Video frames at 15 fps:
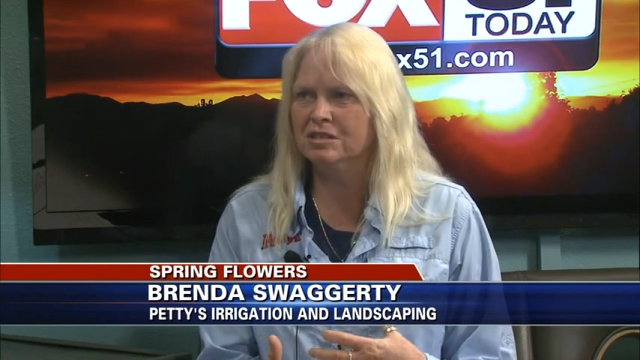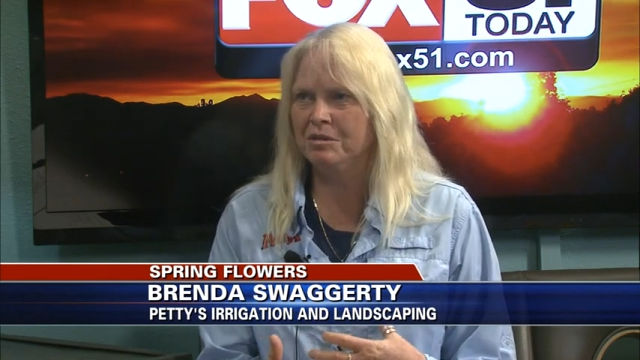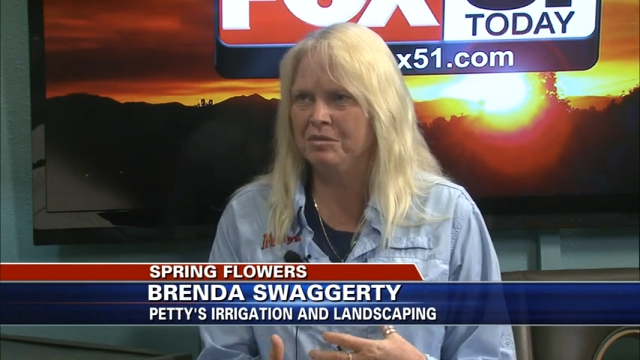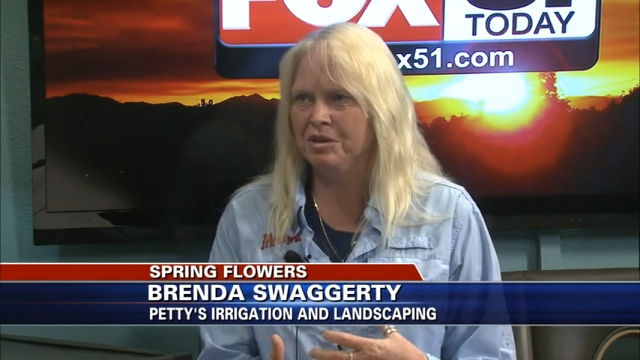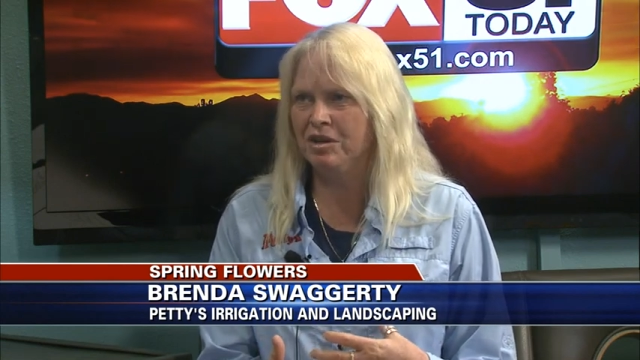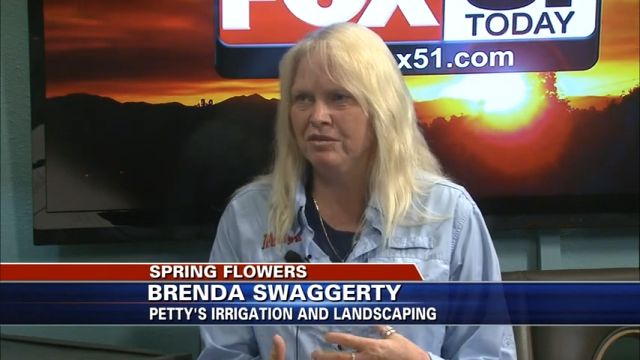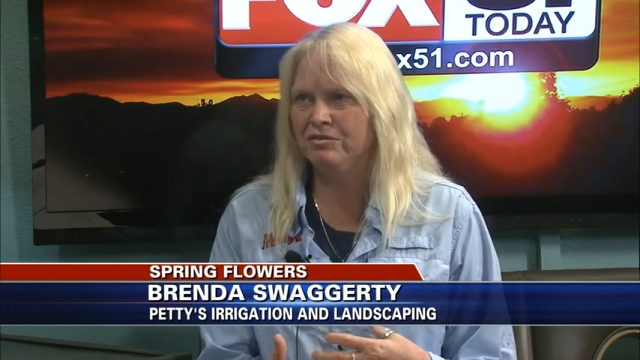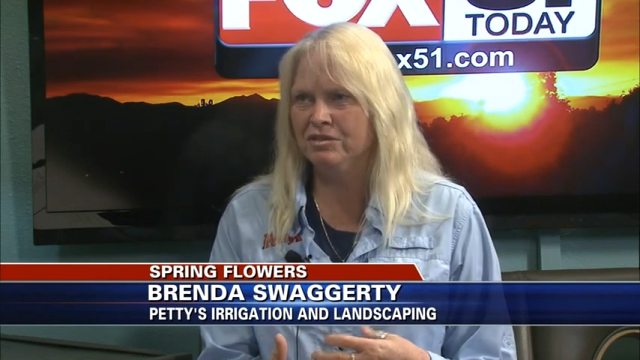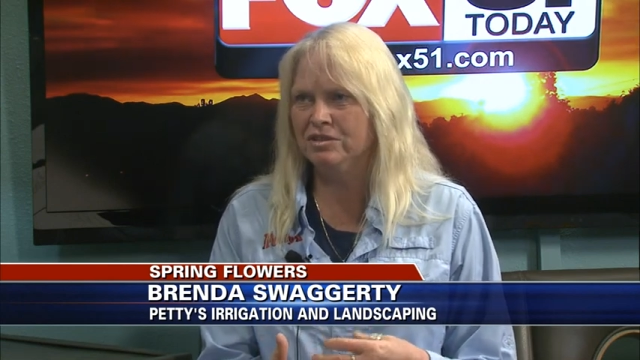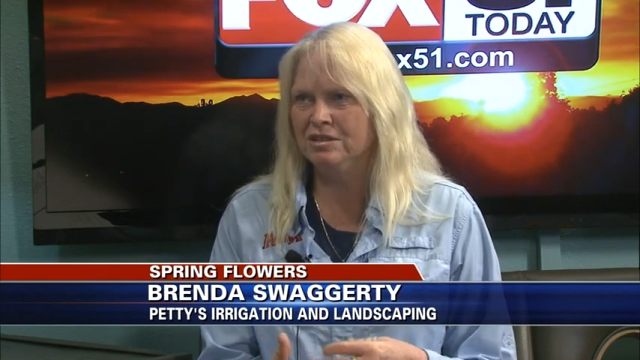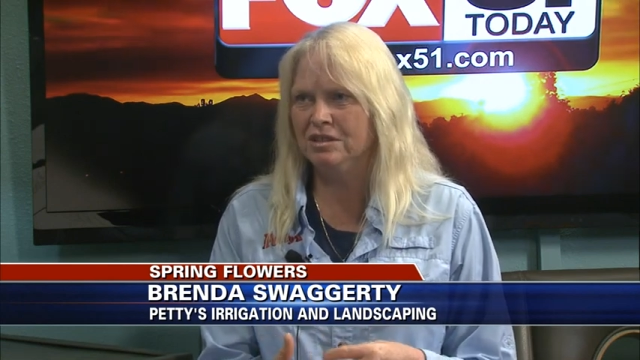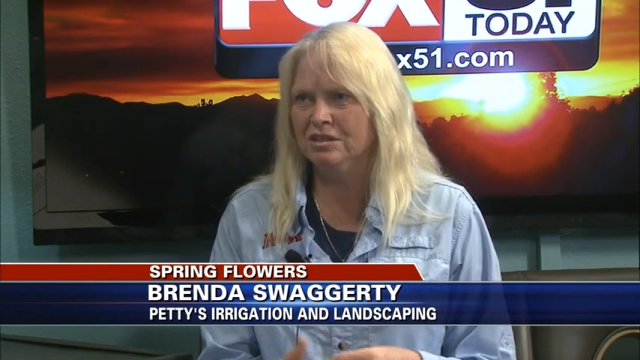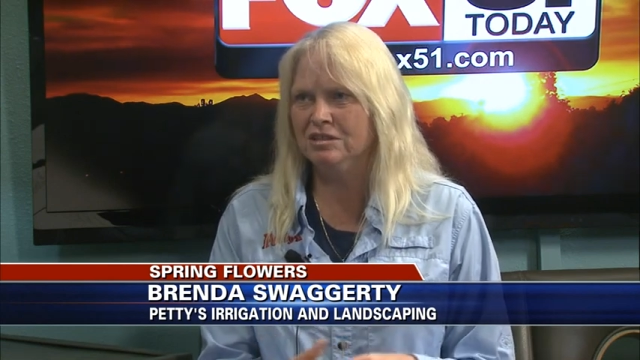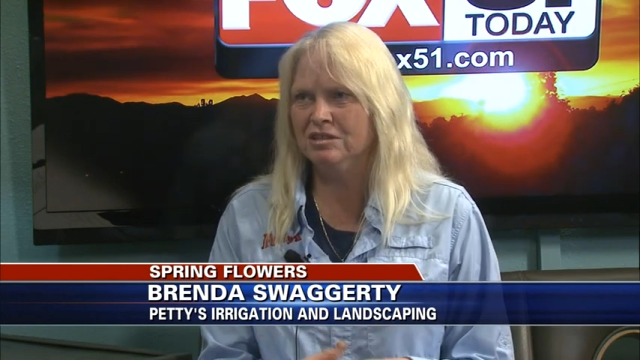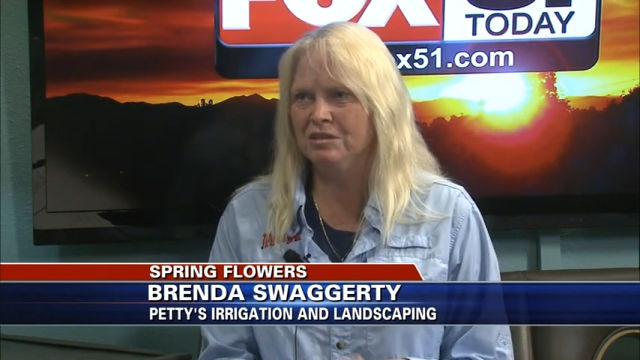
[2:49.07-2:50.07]
coming off your
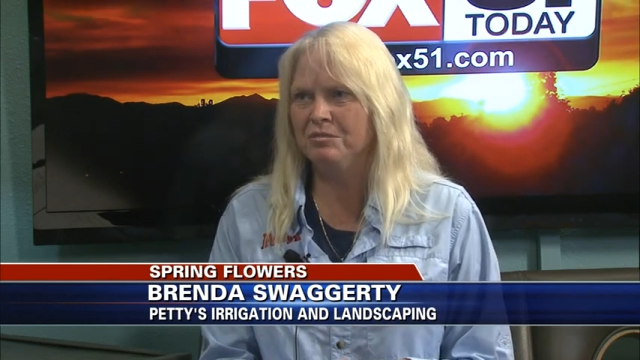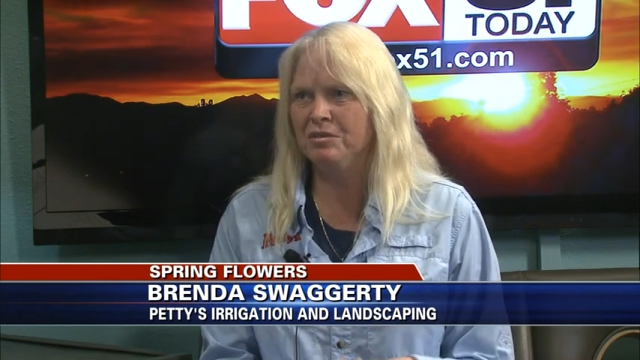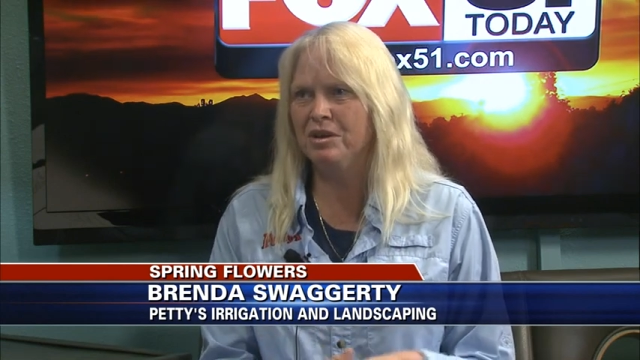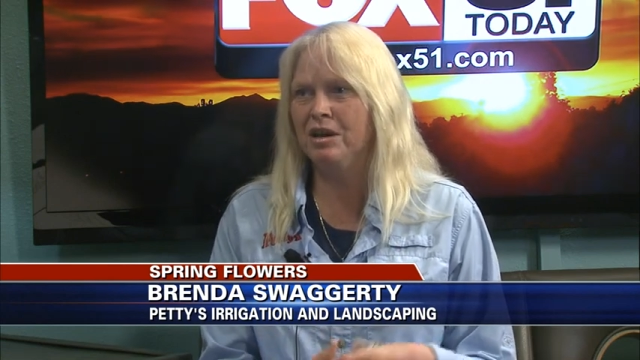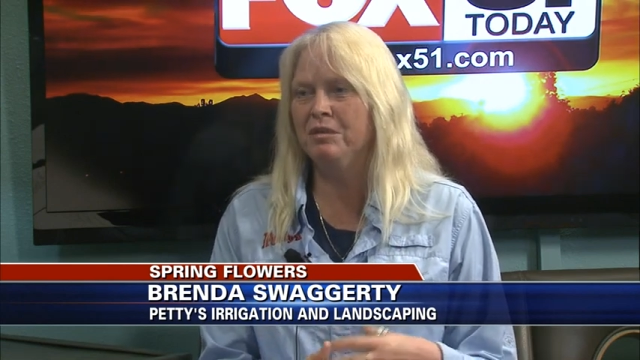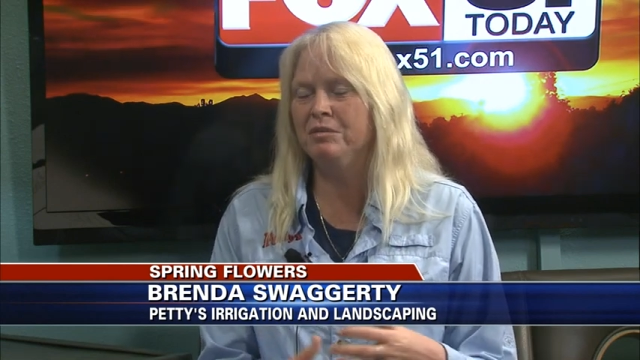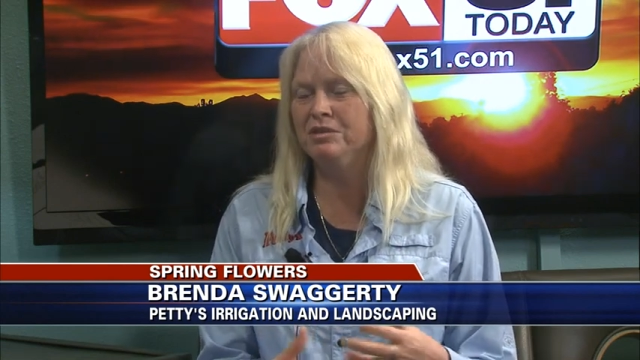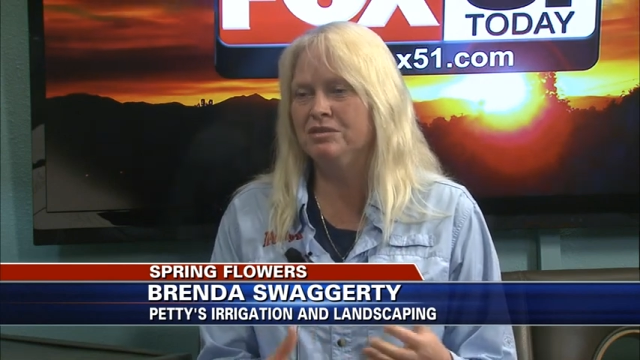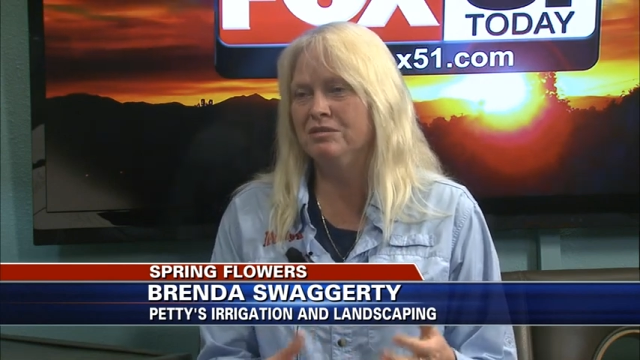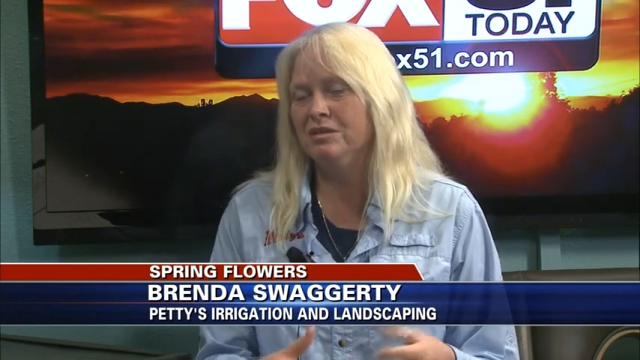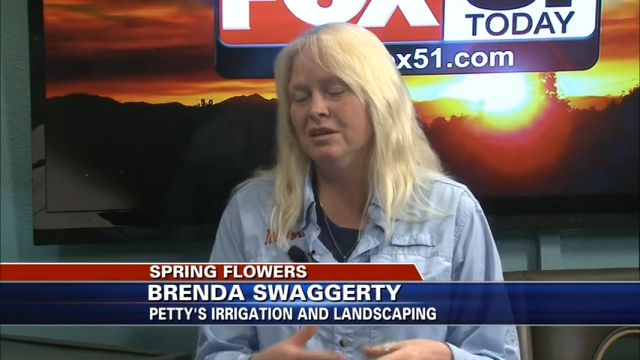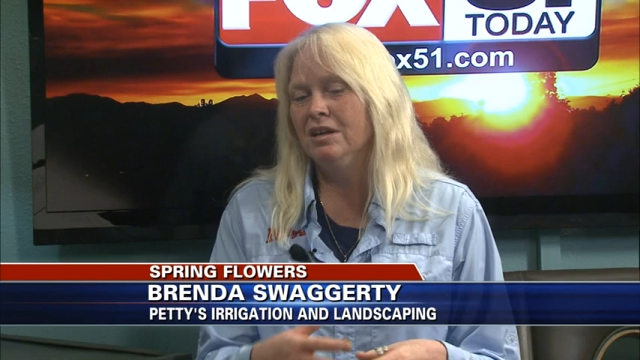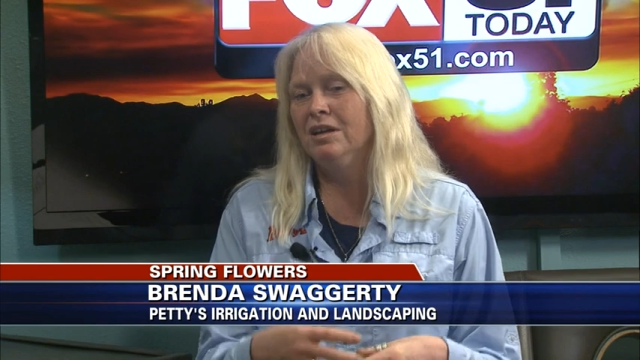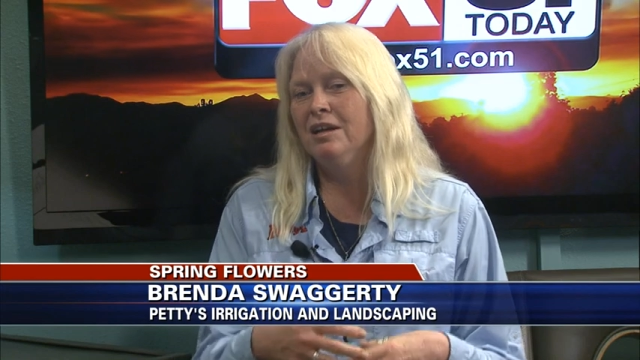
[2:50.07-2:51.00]
system, or how much